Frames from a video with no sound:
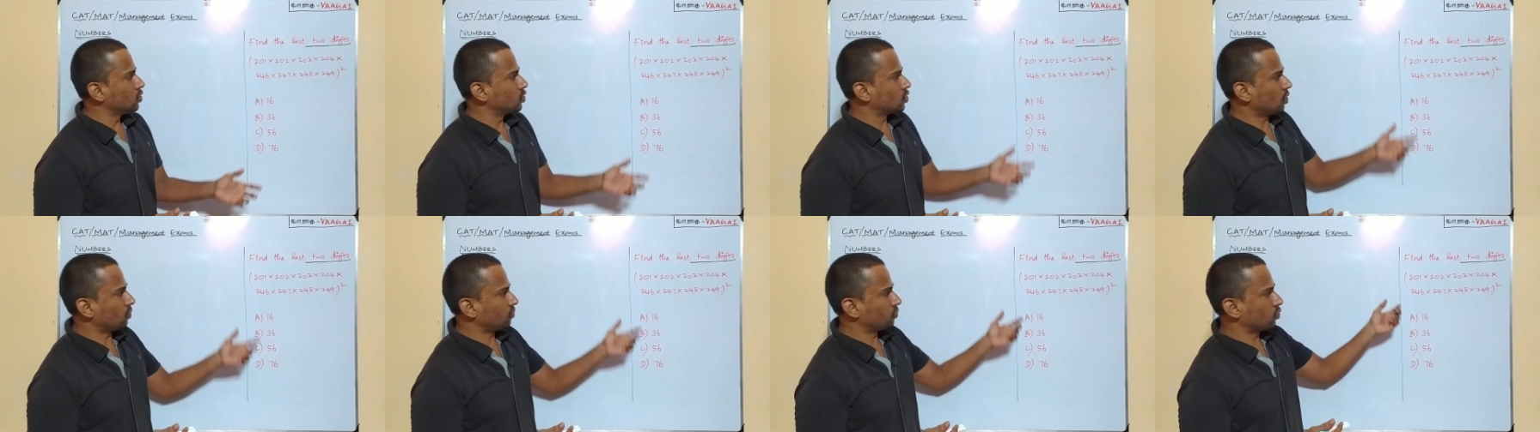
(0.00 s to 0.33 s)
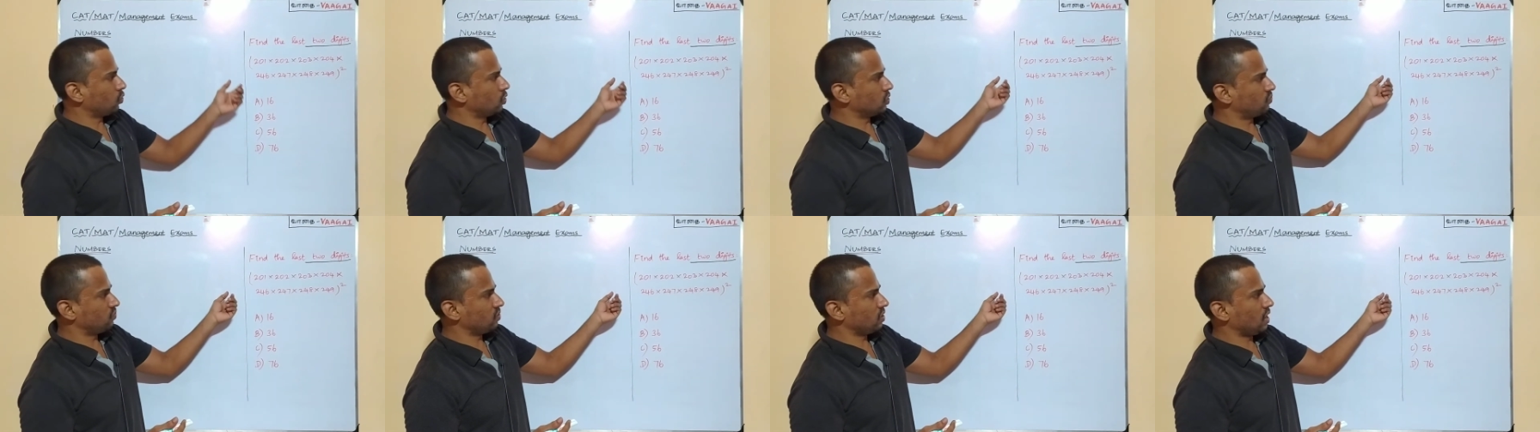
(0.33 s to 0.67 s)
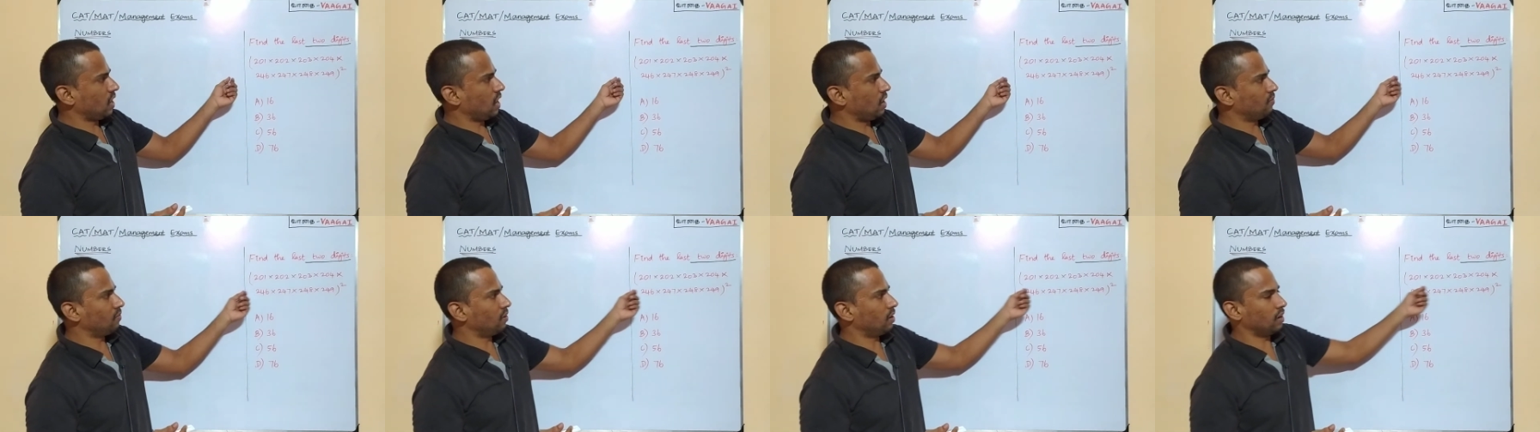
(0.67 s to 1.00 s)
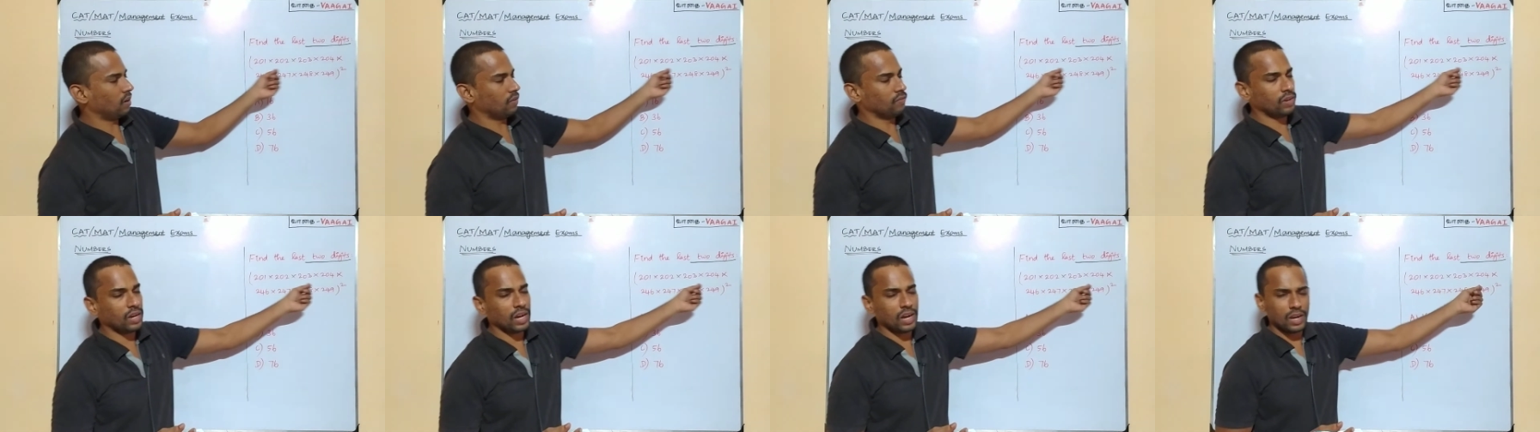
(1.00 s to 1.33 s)
so of course we have
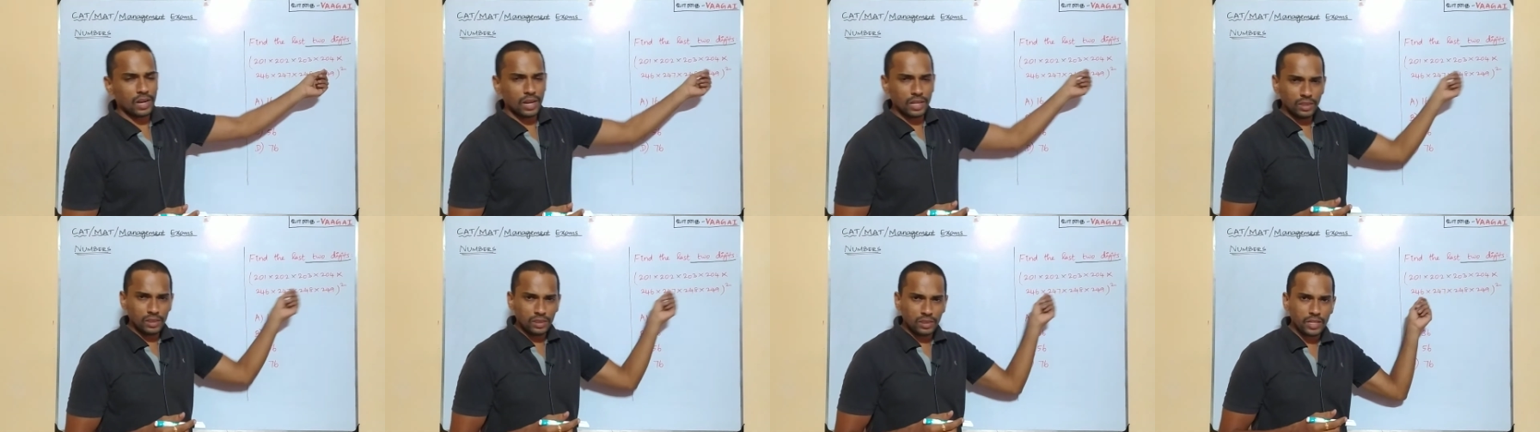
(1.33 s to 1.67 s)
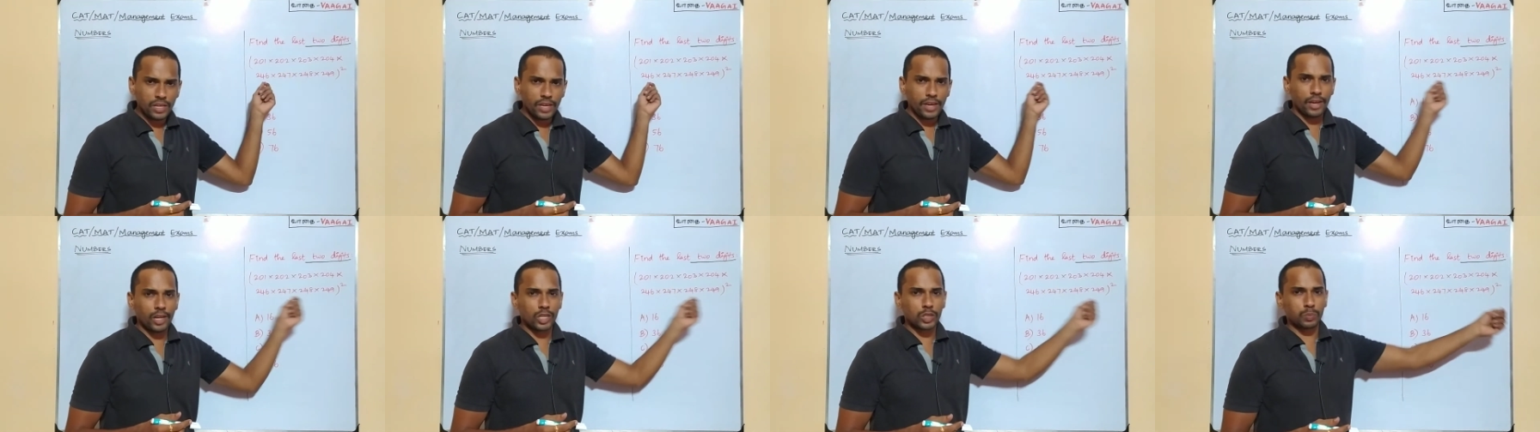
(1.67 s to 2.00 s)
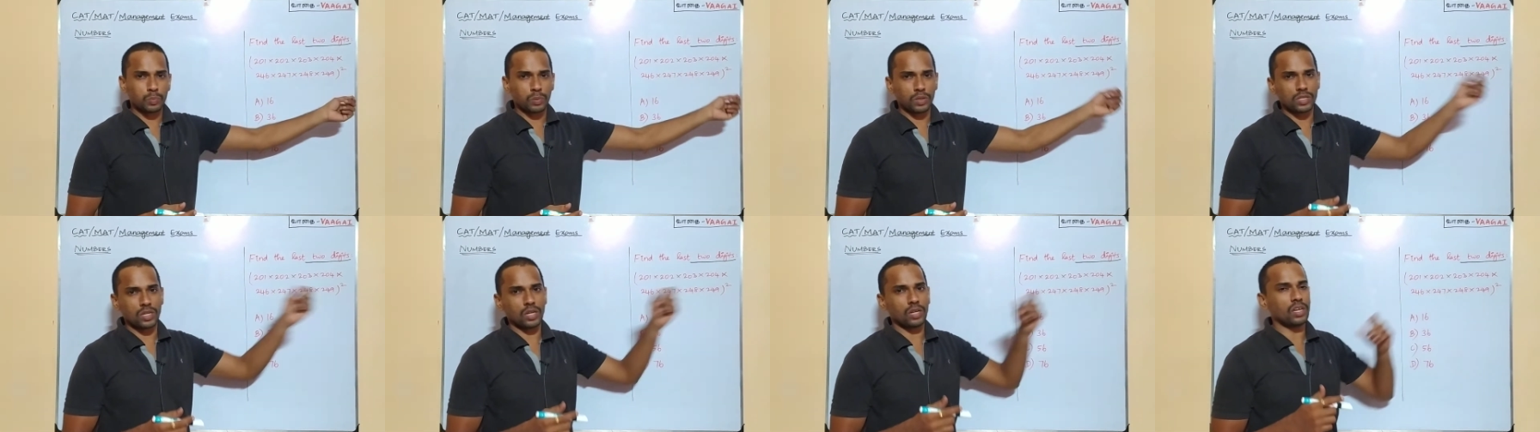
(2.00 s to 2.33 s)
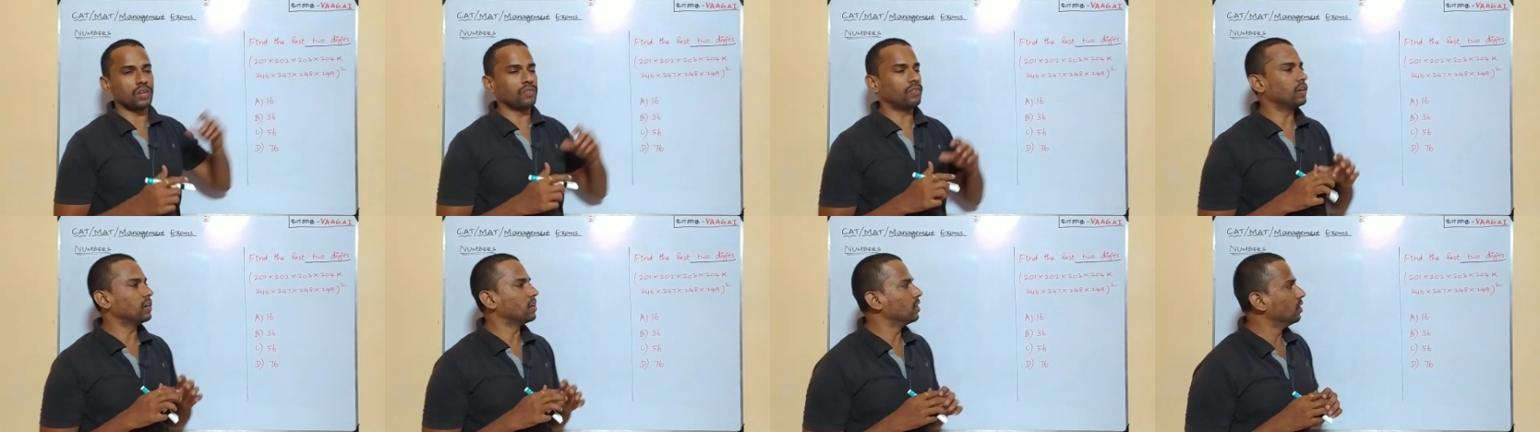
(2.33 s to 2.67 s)
a very lengthy expression
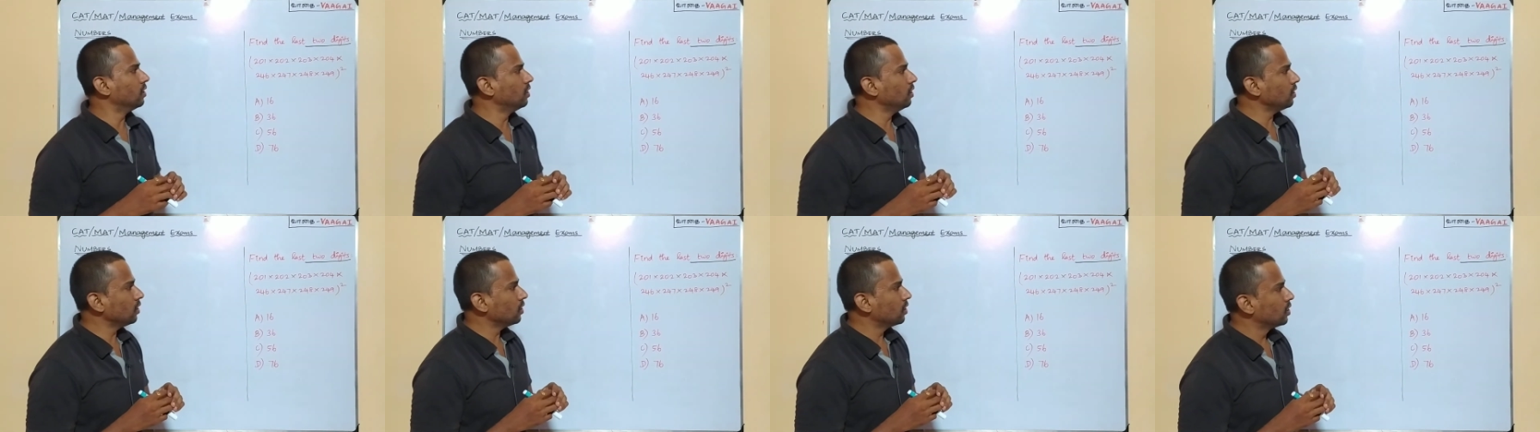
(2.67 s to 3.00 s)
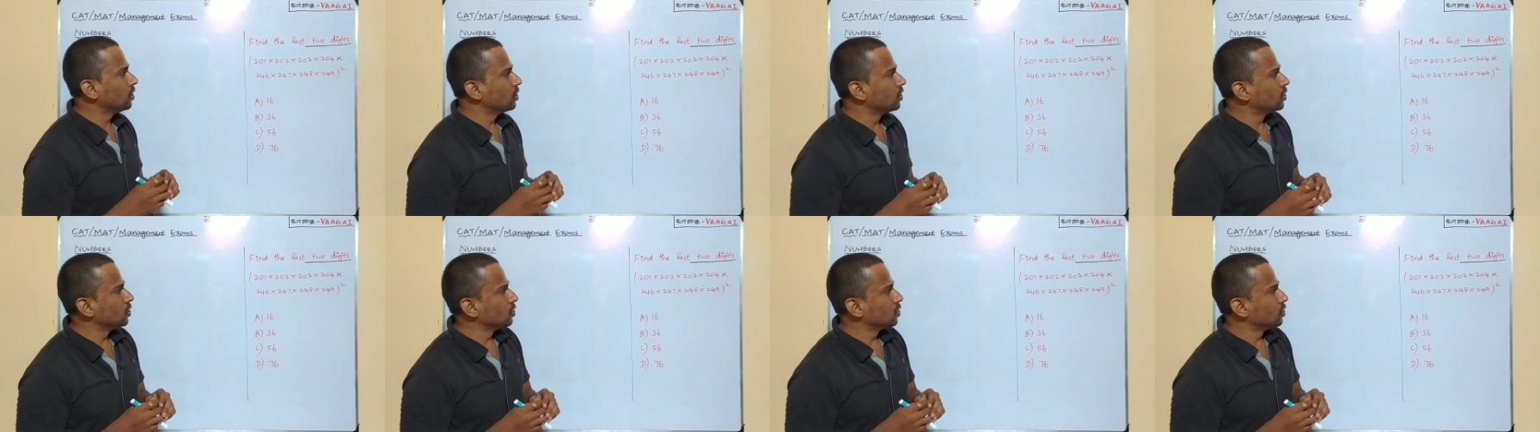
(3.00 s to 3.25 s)
given here.